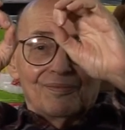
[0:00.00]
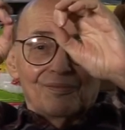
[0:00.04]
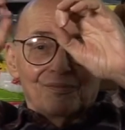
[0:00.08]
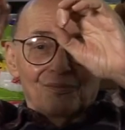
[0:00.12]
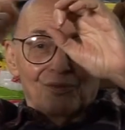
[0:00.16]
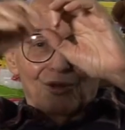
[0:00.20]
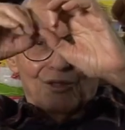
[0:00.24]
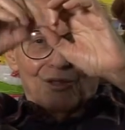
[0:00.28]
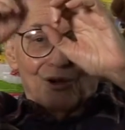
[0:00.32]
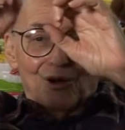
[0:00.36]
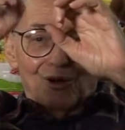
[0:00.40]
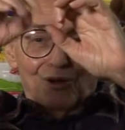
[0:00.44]

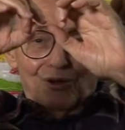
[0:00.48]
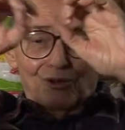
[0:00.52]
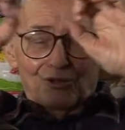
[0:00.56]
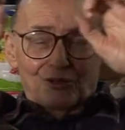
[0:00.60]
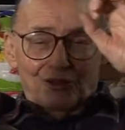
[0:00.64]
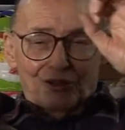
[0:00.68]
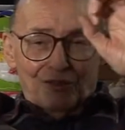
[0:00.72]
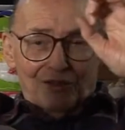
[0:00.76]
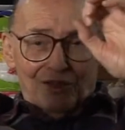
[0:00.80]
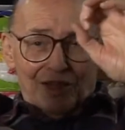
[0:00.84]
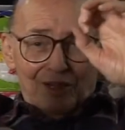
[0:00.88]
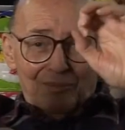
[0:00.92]
with
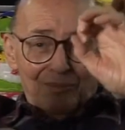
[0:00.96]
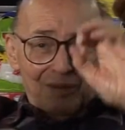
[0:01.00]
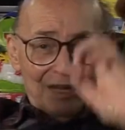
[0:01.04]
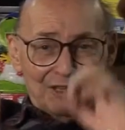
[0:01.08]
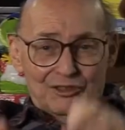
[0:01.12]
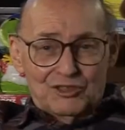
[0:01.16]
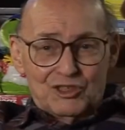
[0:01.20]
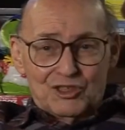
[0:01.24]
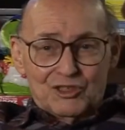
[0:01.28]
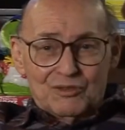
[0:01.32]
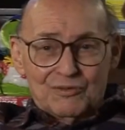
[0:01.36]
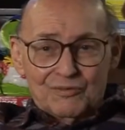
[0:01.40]
holes in them
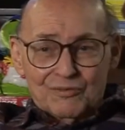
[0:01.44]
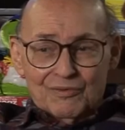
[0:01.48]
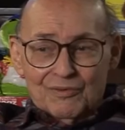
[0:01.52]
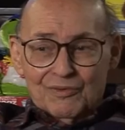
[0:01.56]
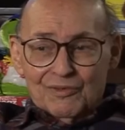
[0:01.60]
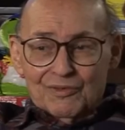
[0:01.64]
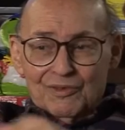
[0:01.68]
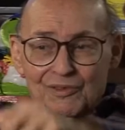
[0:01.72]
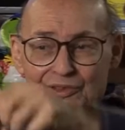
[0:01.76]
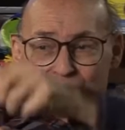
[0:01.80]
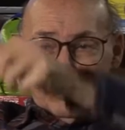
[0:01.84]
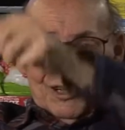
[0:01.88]
and
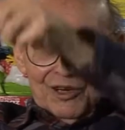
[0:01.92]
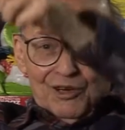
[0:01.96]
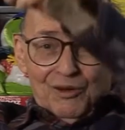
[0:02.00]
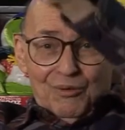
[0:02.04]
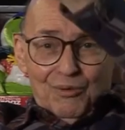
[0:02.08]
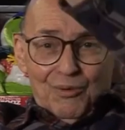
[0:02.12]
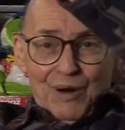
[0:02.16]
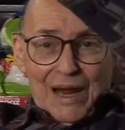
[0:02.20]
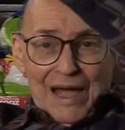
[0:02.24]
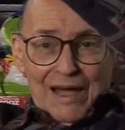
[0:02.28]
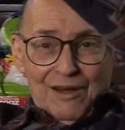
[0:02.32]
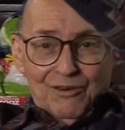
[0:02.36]
little
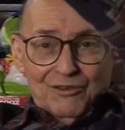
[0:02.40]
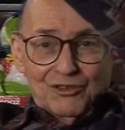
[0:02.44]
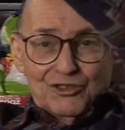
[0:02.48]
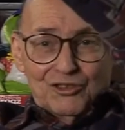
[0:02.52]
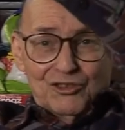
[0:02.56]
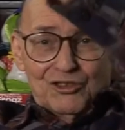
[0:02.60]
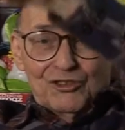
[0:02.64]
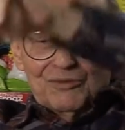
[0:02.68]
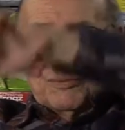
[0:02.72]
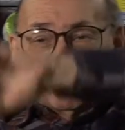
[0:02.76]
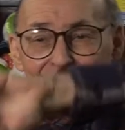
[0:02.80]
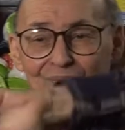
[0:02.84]

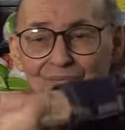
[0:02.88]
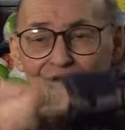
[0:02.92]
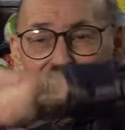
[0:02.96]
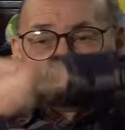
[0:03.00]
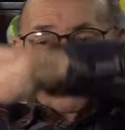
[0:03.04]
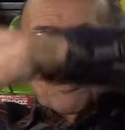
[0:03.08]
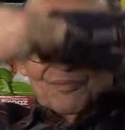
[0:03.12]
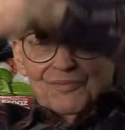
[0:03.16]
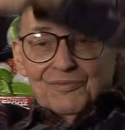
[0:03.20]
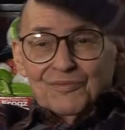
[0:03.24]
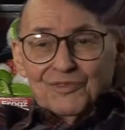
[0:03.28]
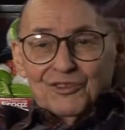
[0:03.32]
round
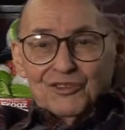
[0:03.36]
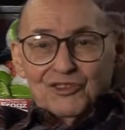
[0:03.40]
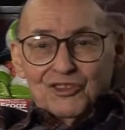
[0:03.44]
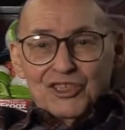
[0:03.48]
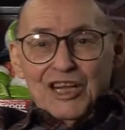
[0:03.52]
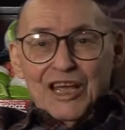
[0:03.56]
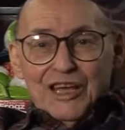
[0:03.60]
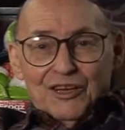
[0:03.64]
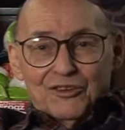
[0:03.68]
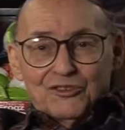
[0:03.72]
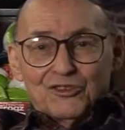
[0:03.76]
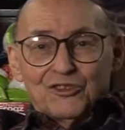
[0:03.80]

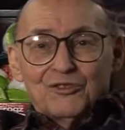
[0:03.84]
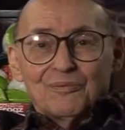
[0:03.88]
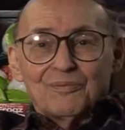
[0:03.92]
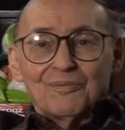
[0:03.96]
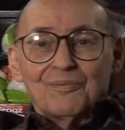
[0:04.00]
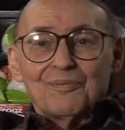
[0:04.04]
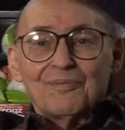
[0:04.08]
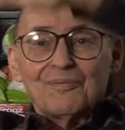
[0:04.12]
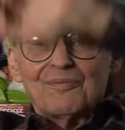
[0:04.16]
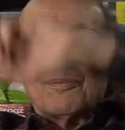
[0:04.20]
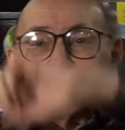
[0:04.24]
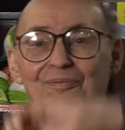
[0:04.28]
sticks.
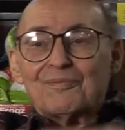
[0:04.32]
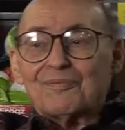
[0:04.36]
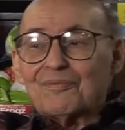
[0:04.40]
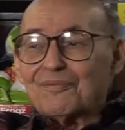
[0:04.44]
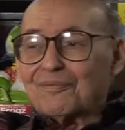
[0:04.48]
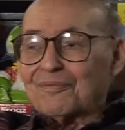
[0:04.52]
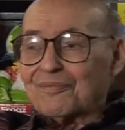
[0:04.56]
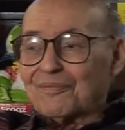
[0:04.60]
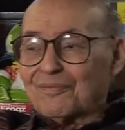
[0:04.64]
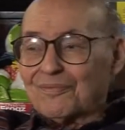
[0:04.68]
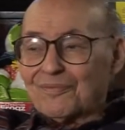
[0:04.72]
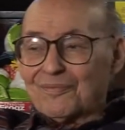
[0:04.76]

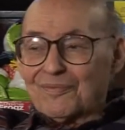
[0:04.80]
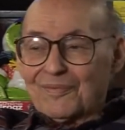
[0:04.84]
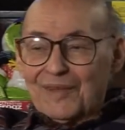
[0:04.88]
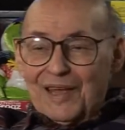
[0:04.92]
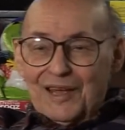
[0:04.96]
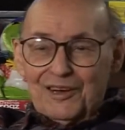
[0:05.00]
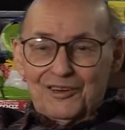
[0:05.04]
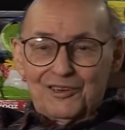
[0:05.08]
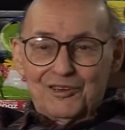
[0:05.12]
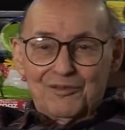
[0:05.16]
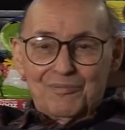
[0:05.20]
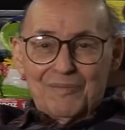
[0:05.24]

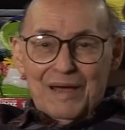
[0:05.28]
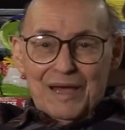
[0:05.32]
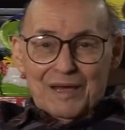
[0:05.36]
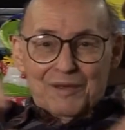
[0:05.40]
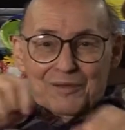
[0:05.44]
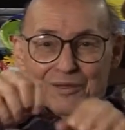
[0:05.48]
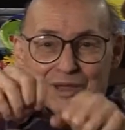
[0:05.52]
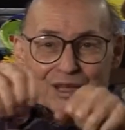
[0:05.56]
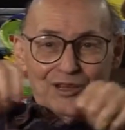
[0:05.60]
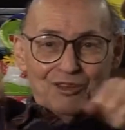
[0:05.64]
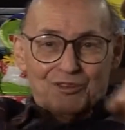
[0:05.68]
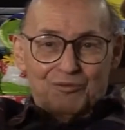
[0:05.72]
And you make
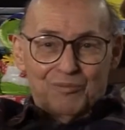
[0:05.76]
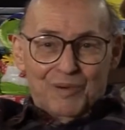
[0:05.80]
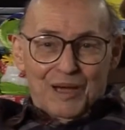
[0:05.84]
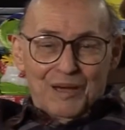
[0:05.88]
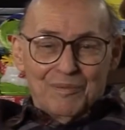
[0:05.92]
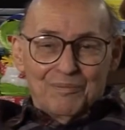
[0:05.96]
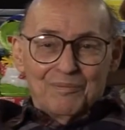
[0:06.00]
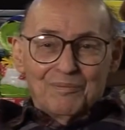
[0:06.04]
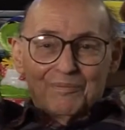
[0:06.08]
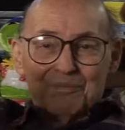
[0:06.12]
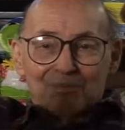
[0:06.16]
things by